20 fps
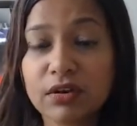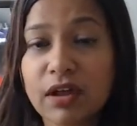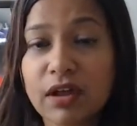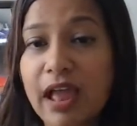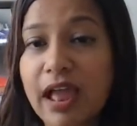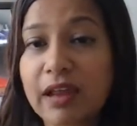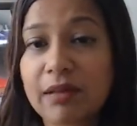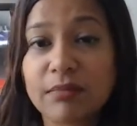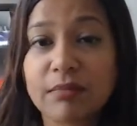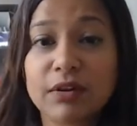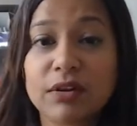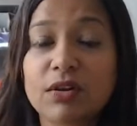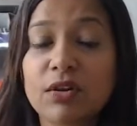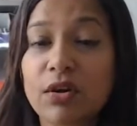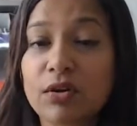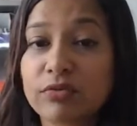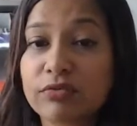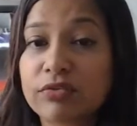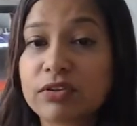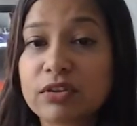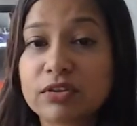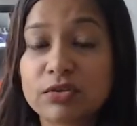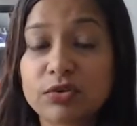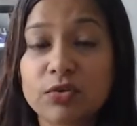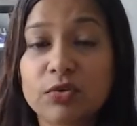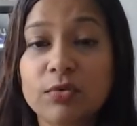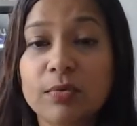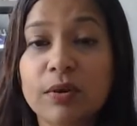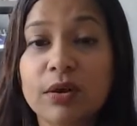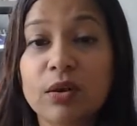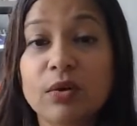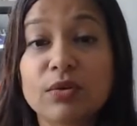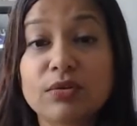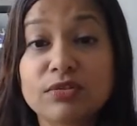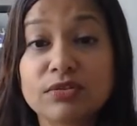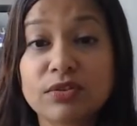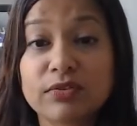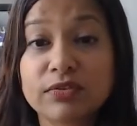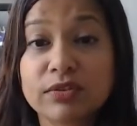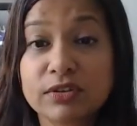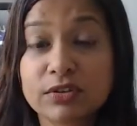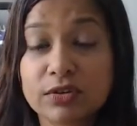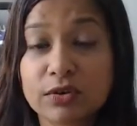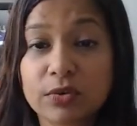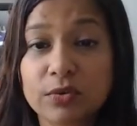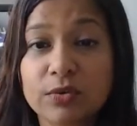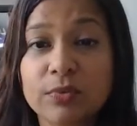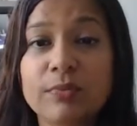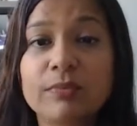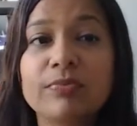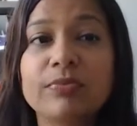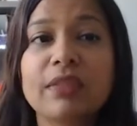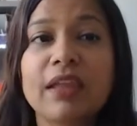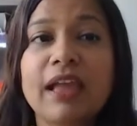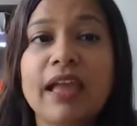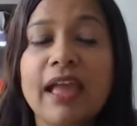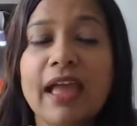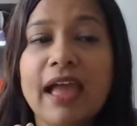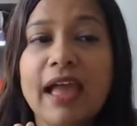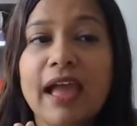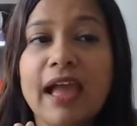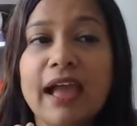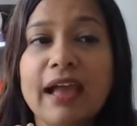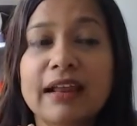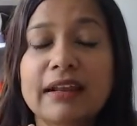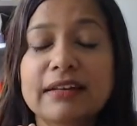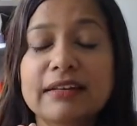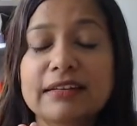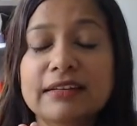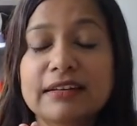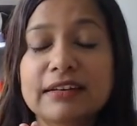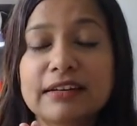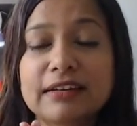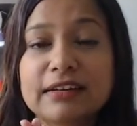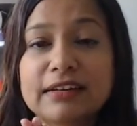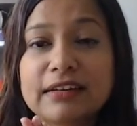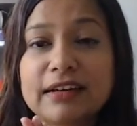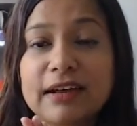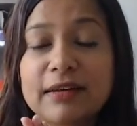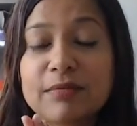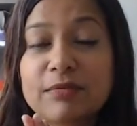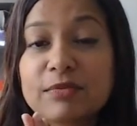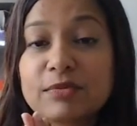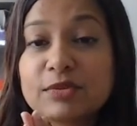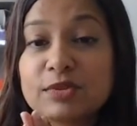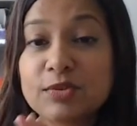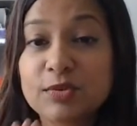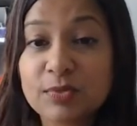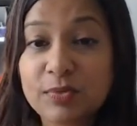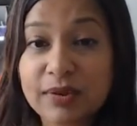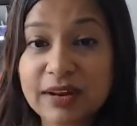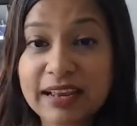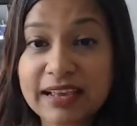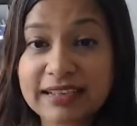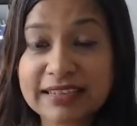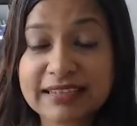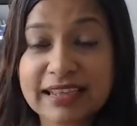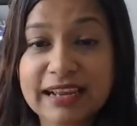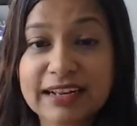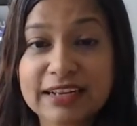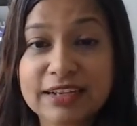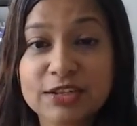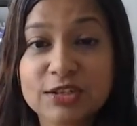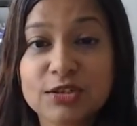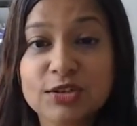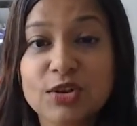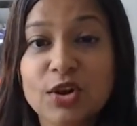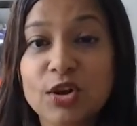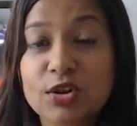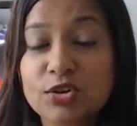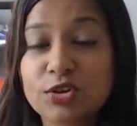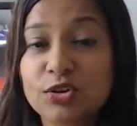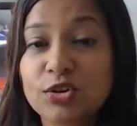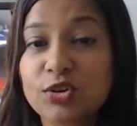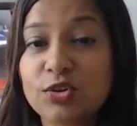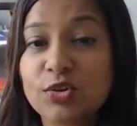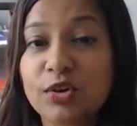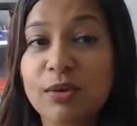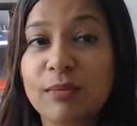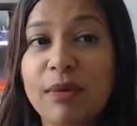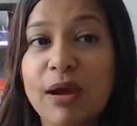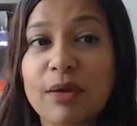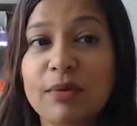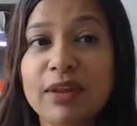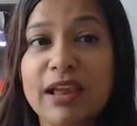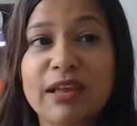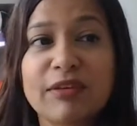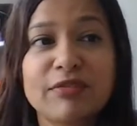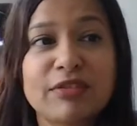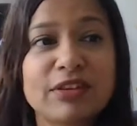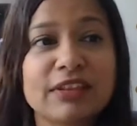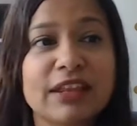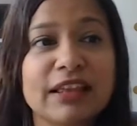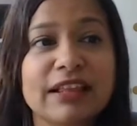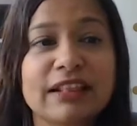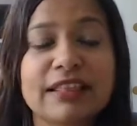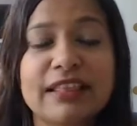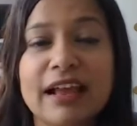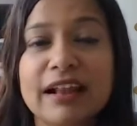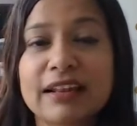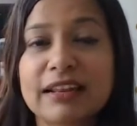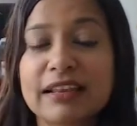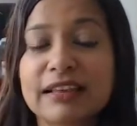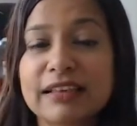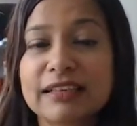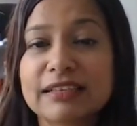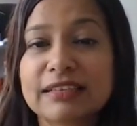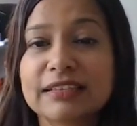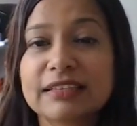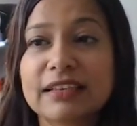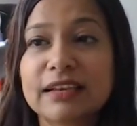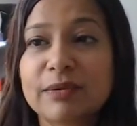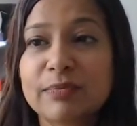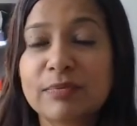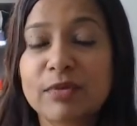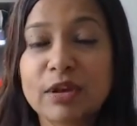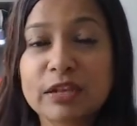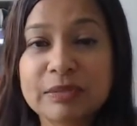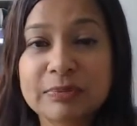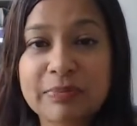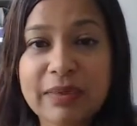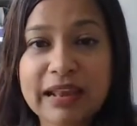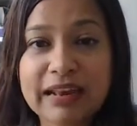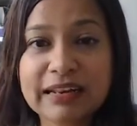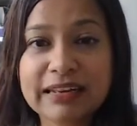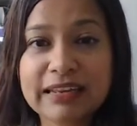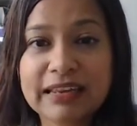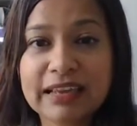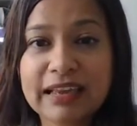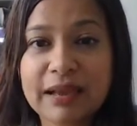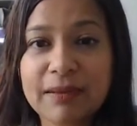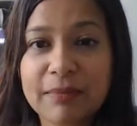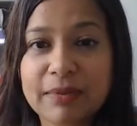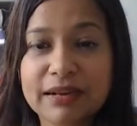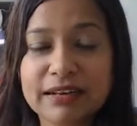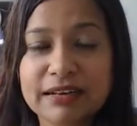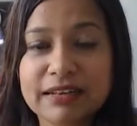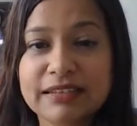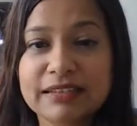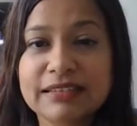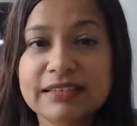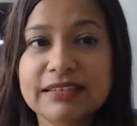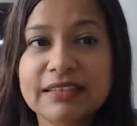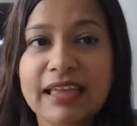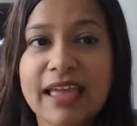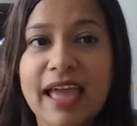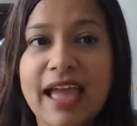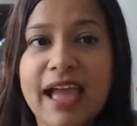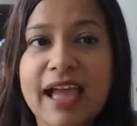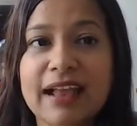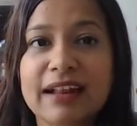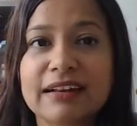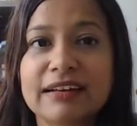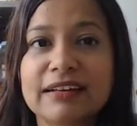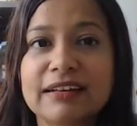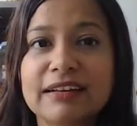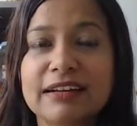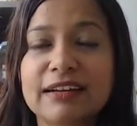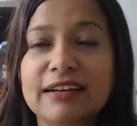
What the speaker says: admin of this group and host of this group, and I'm super excited to talk to you about everything that is prosperity, abundance, and